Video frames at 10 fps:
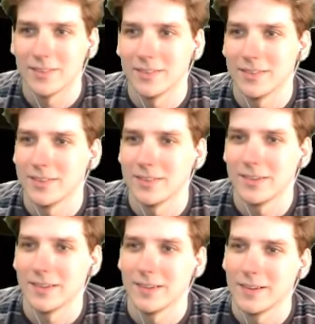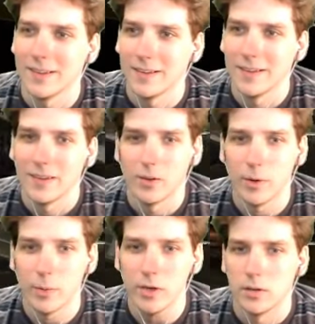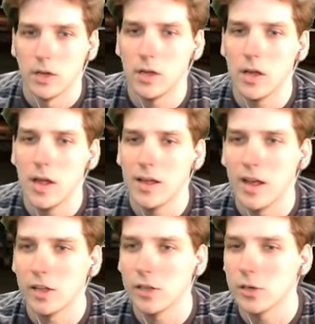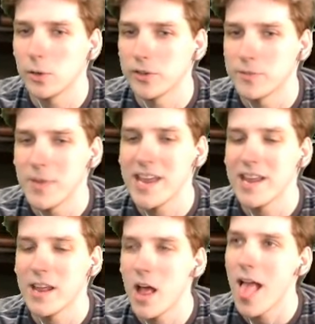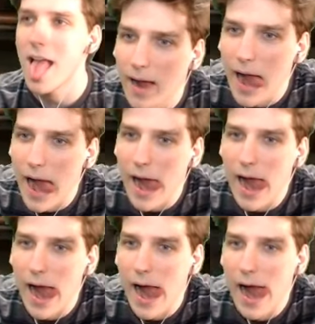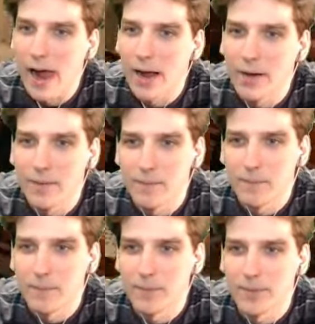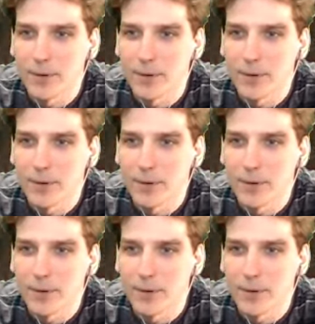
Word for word: can't hear MT. Wait, what? Uh, hello, it's me. Uh. Okay, yeah, I can hear you